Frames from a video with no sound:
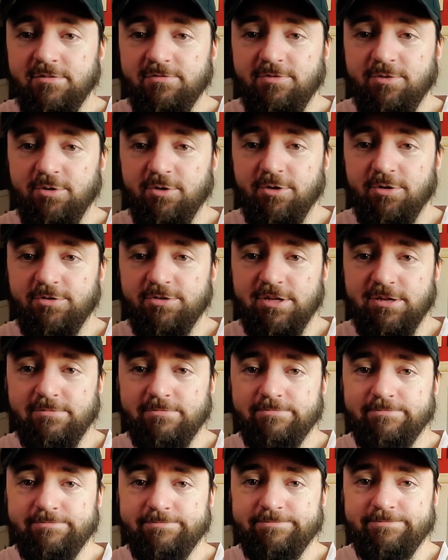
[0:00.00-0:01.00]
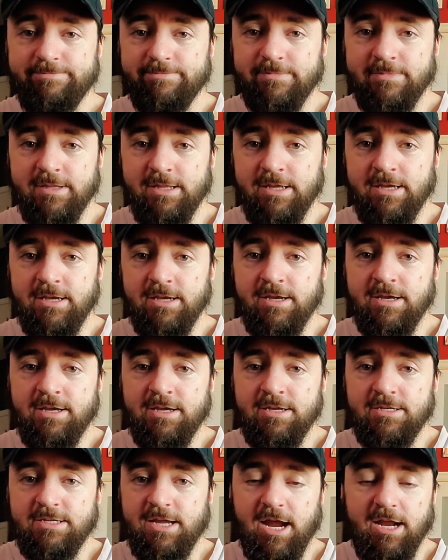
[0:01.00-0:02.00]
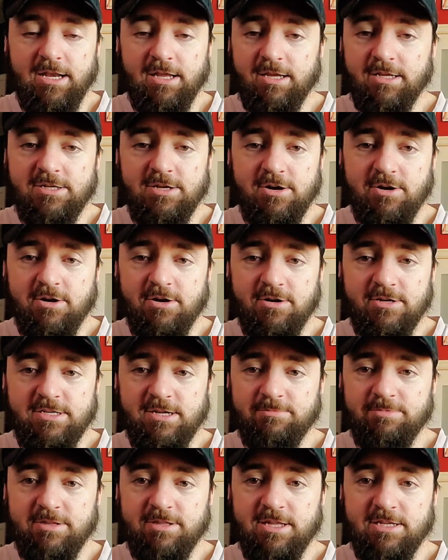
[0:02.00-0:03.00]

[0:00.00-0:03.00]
for some tiny guitar or something.